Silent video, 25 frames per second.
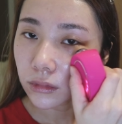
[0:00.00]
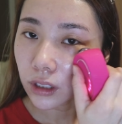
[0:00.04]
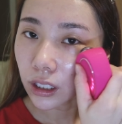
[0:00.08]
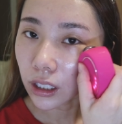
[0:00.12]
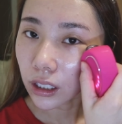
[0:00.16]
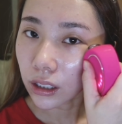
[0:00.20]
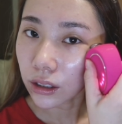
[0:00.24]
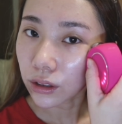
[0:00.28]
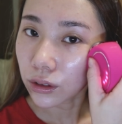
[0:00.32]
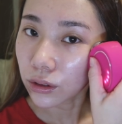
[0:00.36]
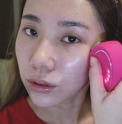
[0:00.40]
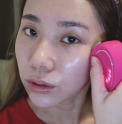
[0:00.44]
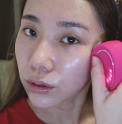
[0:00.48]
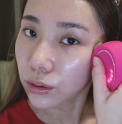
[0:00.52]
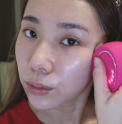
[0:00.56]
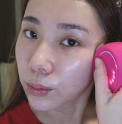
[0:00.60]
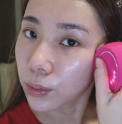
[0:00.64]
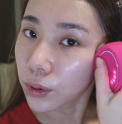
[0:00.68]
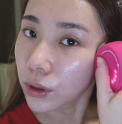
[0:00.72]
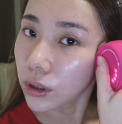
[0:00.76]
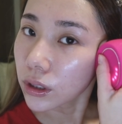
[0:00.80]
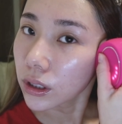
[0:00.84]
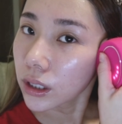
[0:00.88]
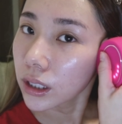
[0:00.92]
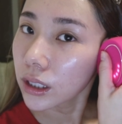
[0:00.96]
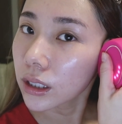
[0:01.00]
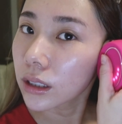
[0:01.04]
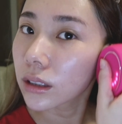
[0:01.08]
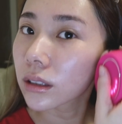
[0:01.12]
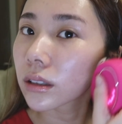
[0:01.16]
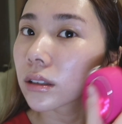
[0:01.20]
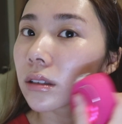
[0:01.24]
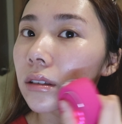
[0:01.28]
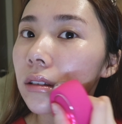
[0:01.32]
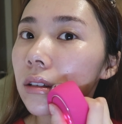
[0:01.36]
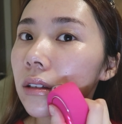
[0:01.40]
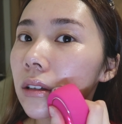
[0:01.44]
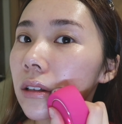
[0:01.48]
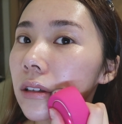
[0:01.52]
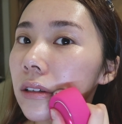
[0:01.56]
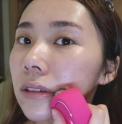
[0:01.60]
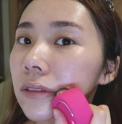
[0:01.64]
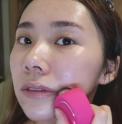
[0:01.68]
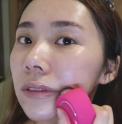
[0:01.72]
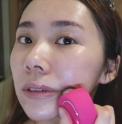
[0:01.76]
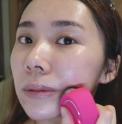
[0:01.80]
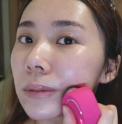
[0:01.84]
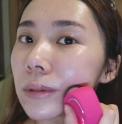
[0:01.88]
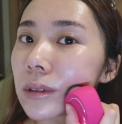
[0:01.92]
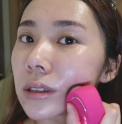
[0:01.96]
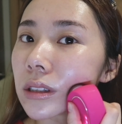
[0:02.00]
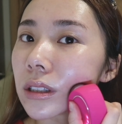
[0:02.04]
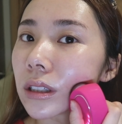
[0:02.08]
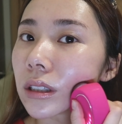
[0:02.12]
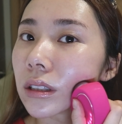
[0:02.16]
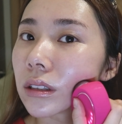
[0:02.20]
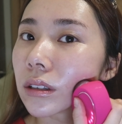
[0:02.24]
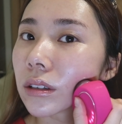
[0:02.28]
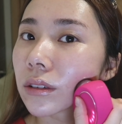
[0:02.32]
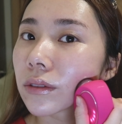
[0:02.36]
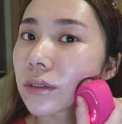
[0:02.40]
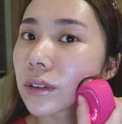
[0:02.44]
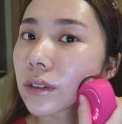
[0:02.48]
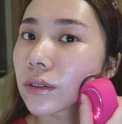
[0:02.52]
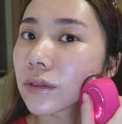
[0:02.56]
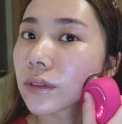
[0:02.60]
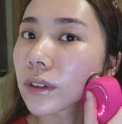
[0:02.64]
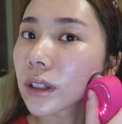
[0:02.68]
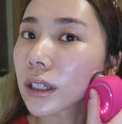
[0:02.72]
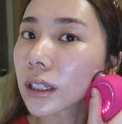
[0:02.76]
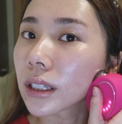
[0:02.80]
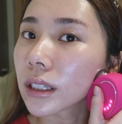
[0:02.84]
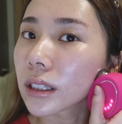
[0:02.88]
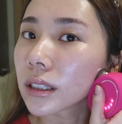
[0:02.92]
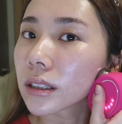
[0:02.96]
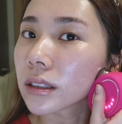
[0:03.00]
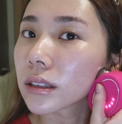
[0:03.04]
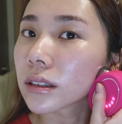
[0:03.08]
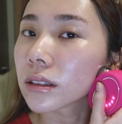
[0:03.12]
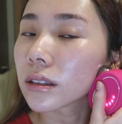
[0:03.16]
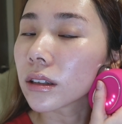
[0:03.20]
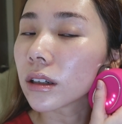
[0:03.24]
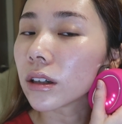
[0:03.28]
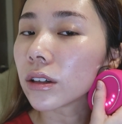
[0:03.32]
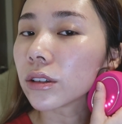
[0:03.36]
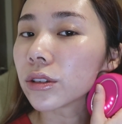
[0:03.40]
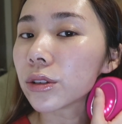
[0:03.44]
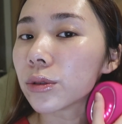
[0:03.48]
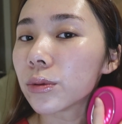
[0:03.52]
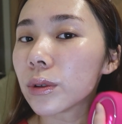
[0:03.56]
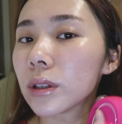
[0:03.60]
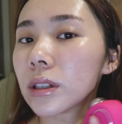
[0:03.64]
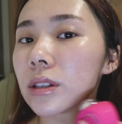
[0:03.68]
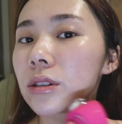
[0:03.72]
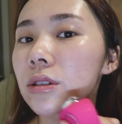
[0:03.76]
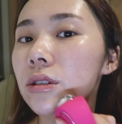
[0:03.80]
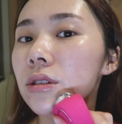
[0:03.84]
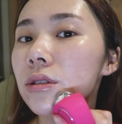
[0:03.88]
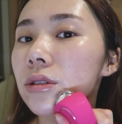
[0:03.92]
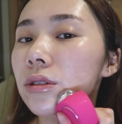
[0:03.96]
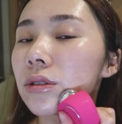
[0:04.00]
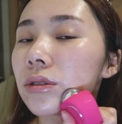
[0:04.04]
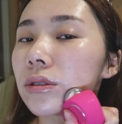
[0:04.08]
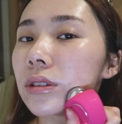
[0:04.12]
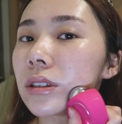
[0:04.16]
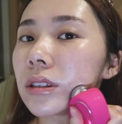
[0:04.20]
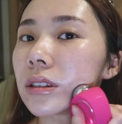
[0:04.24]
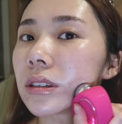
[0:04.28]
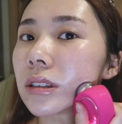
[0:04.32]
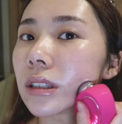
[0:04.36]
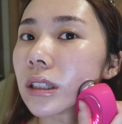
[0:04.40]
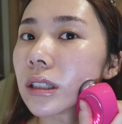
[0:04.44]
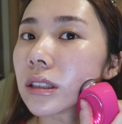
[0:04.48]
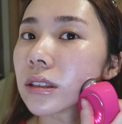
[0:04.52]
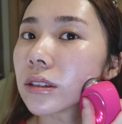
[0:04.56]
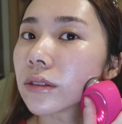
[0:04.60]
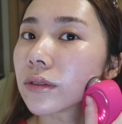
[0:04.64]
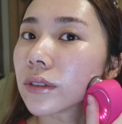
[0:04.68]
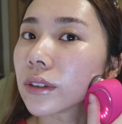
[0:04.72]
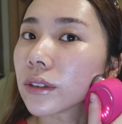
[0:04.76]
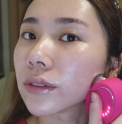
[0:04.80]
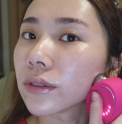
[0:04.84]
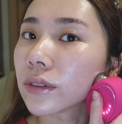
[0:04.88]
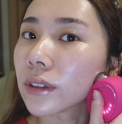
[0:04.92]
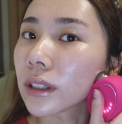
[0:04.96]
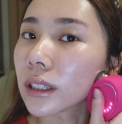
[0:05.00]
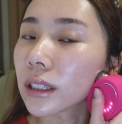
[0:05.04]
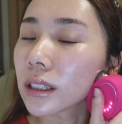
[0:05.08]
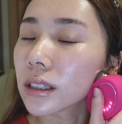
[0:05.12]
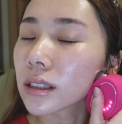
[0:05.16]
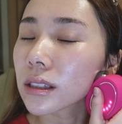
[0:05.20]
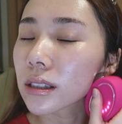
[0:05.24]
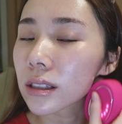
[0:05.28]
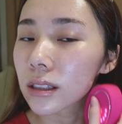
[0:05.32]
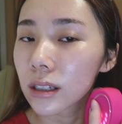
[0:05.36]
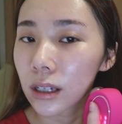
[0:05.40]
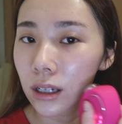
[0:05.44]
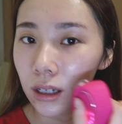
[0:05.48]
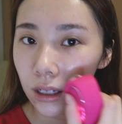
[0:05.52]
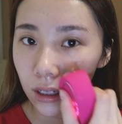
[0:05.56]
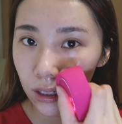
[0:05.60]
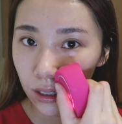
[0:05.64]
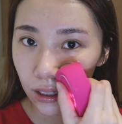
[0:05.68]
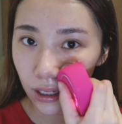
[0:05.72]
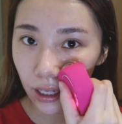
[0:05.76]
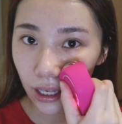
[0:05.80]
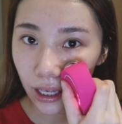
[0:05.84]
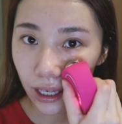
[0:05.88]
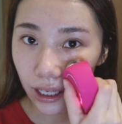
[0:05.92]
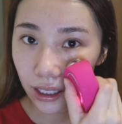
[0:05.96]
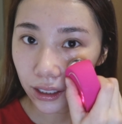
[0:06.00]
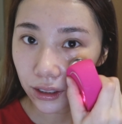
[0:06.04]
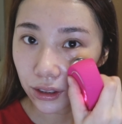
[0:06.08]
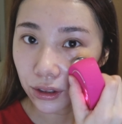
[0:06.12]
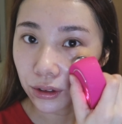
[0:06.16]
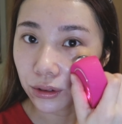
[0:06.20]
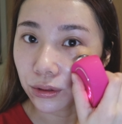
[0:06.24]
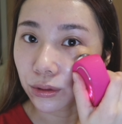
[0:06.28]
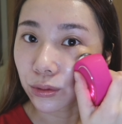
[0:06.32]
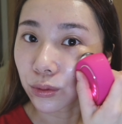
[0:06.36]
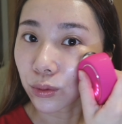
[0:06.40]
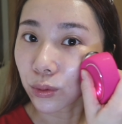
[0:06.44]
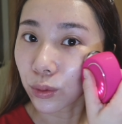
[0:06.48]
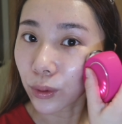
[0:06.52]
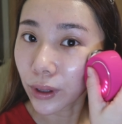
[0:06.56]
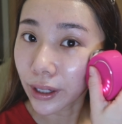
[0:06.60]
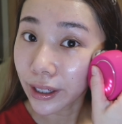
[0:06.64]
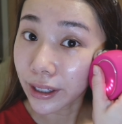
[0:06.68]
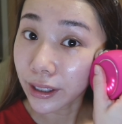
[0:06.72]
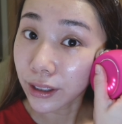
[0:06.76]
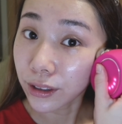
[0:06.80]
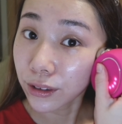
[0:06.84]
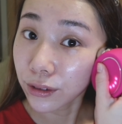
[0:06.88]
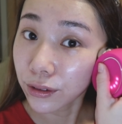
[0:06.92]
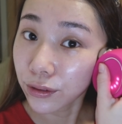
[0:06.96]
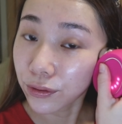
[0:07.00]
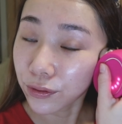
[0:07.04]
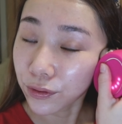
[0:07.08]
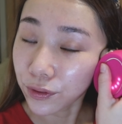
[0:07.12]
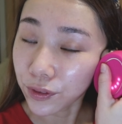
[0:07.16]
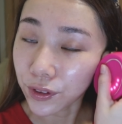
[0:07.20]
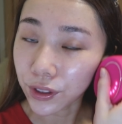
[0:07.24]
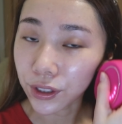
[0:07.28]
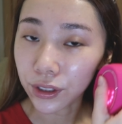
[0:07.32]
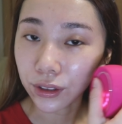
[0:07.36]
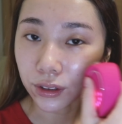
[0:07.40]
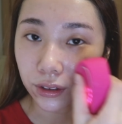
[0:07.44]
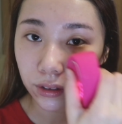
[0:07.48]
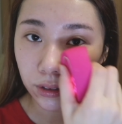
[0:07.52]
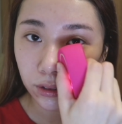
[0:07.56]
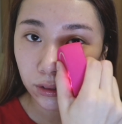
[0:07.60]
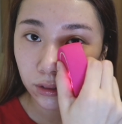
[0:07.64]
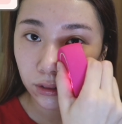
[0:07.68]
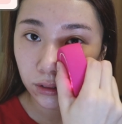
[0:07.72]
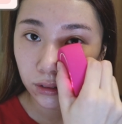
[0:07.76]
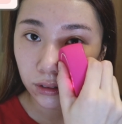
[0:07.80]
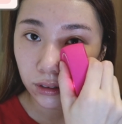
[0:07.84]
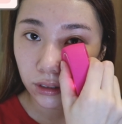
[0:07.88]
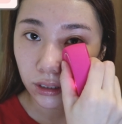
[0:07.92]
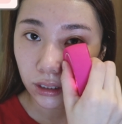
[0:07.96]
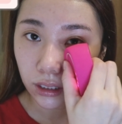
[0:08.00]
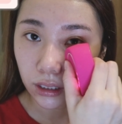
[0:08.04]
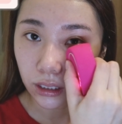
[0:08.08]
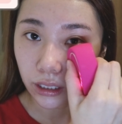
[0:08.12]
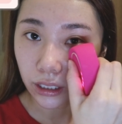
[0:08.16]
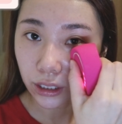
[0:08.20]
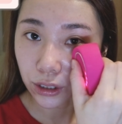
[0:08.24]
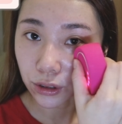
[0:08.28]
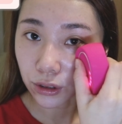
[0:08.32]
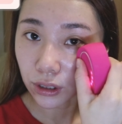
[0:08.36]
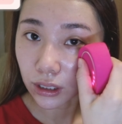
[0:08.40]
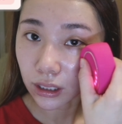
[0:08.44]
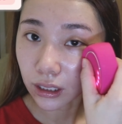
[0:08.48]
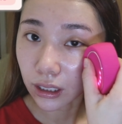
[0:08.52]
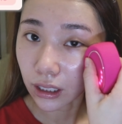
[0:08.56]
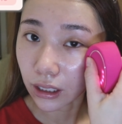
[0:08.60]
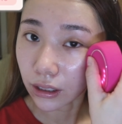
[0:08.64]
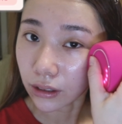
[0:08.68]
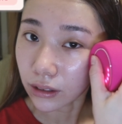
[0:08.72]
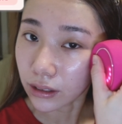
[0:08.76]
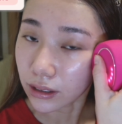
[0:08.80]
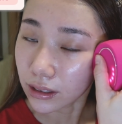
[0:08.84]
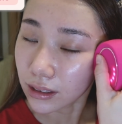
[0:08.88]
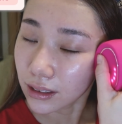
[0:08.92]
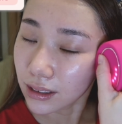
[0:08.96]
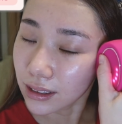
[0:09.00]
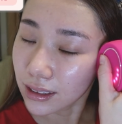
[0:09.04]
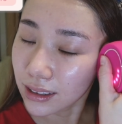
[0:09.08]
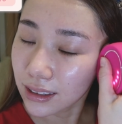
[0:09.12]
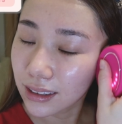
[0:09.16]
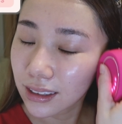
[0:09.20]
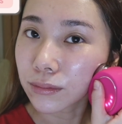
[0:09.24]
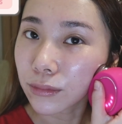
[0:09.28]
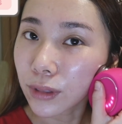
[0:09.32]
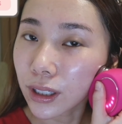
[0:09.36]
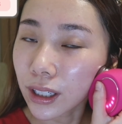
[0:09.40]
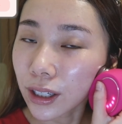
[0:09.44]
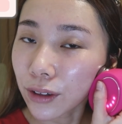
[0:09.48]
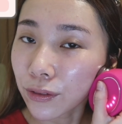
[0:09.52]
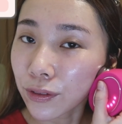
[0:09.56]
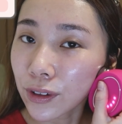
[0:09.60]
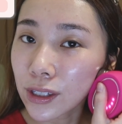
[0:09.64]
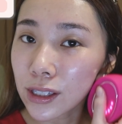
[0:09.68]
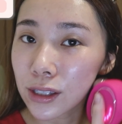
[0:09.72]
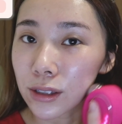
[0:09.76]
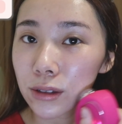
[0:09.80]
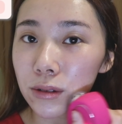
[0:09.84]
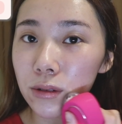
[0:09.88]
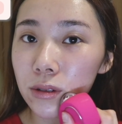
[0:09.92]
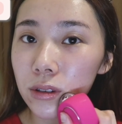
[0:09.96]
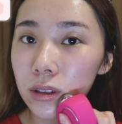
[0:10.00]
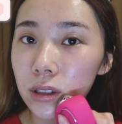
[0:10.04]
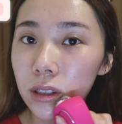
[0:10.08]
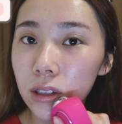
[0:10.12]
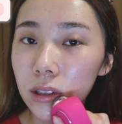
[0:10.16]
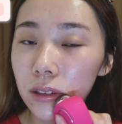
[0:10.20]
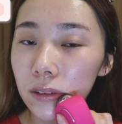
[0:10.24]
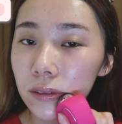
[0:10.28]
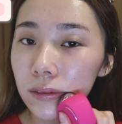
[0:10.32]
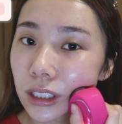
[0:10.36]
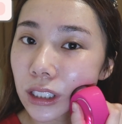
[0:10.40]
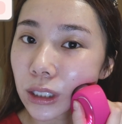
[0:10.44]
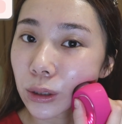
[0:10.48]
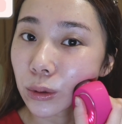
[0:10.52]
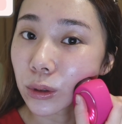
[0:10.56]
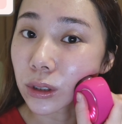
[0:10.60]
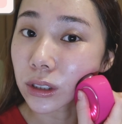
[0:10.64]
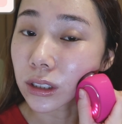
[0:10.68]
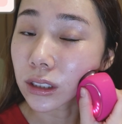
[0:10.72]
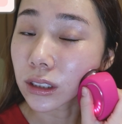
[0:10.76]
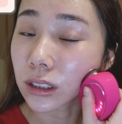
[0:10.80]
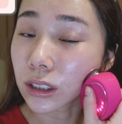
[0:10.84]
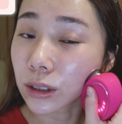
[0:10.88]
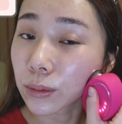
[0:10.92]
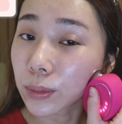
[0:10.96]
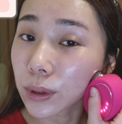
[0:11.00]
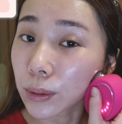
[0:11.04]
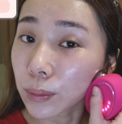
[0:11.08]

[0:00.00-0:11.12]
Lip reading: and you pull it from the center of your face all the way to the sides of your face, and you will feel electric currents. When I first used it, it was a little